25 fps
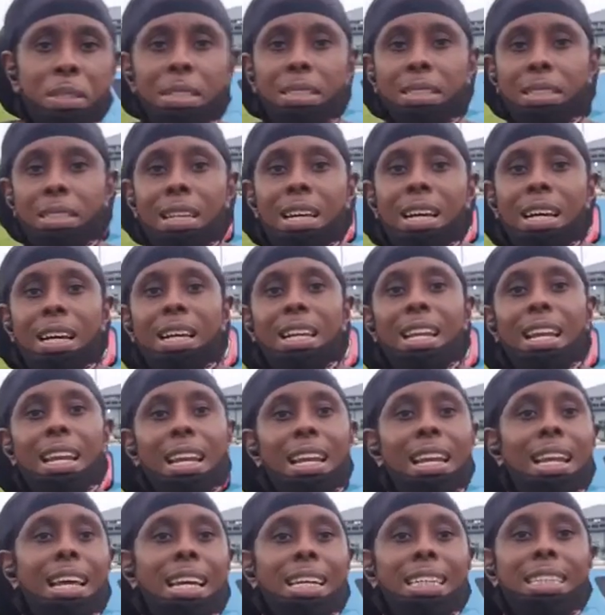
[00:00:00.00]
in to
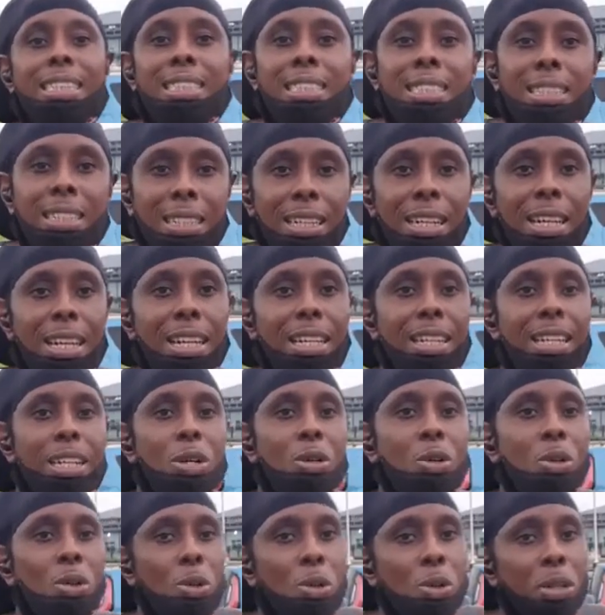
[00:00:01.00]
lend their
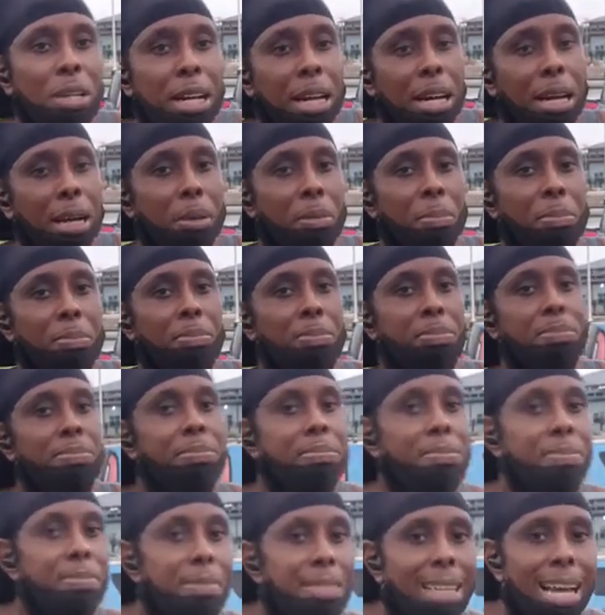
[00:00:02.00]
own
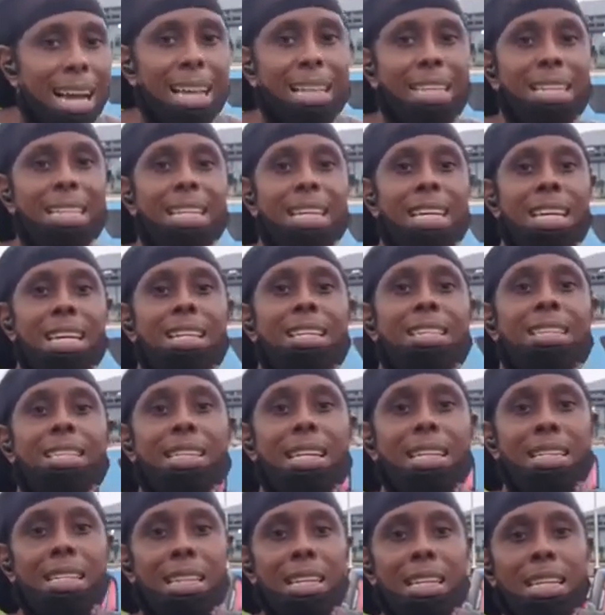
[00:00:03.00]
ideas
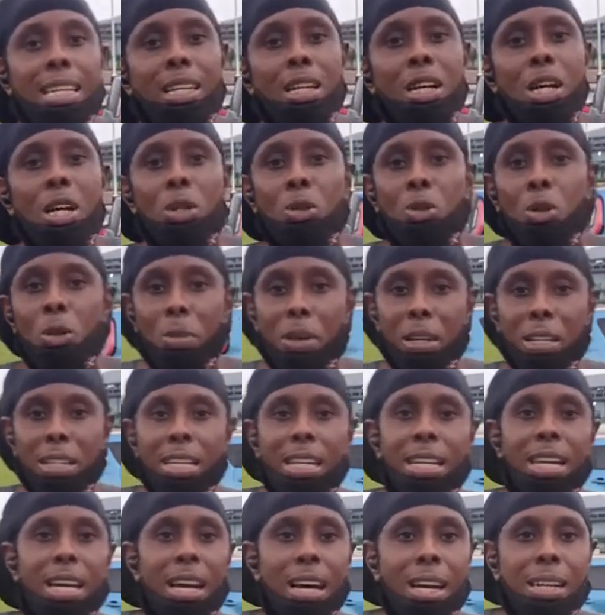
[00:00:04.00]
and lend.
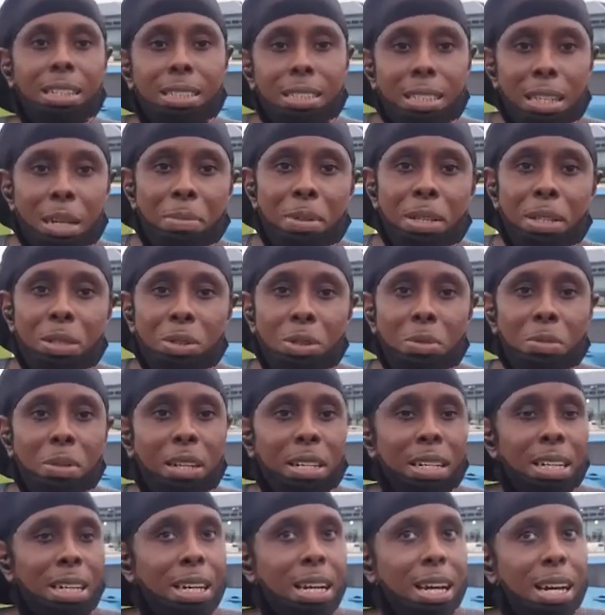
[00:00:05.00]
Nobody asks them, eh?
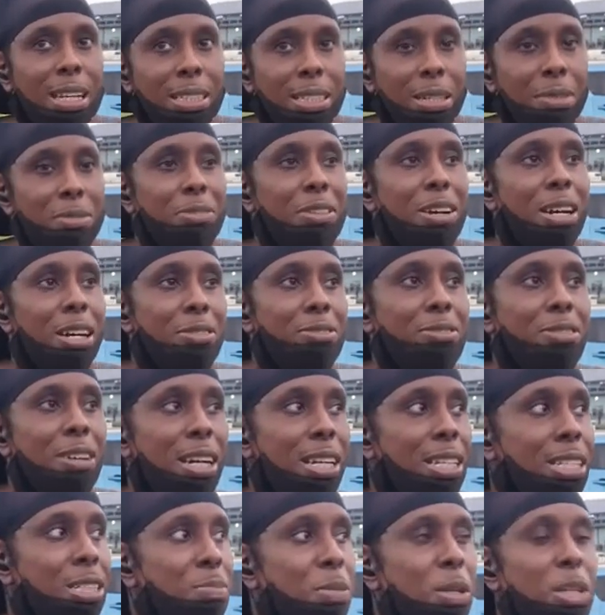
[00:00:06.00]
Nobody asks them for
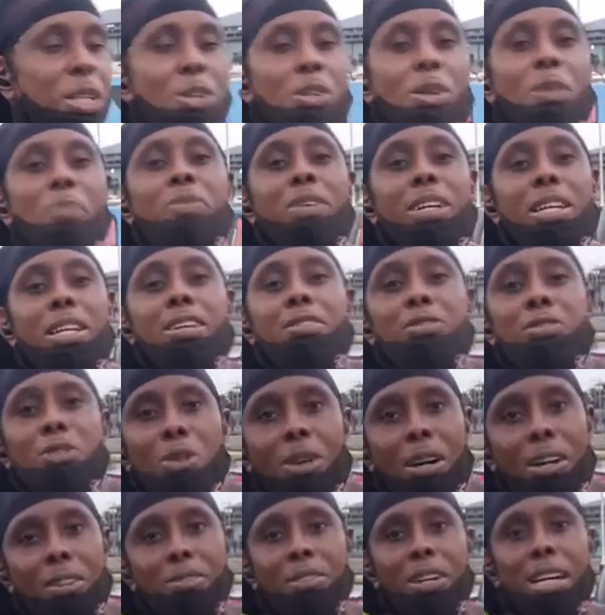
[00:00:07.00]
advice, but they come to give
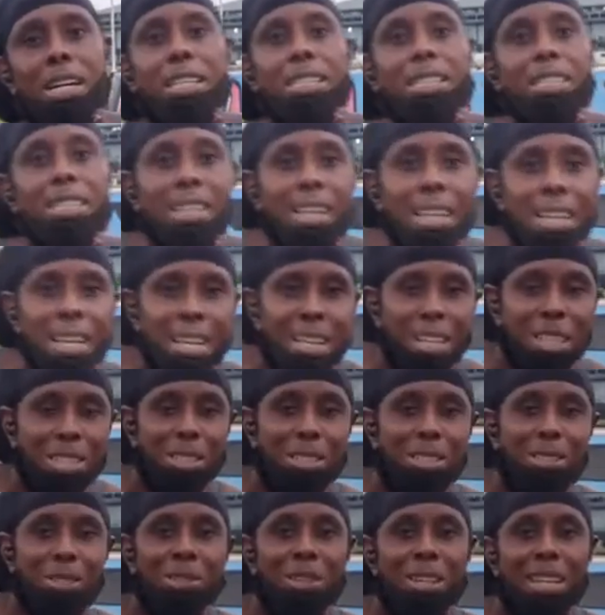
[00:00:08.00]
you advice.
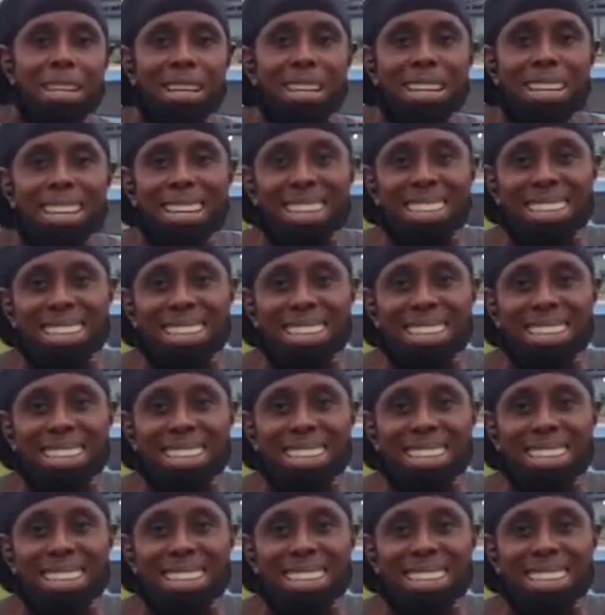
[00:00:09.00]
So yeah.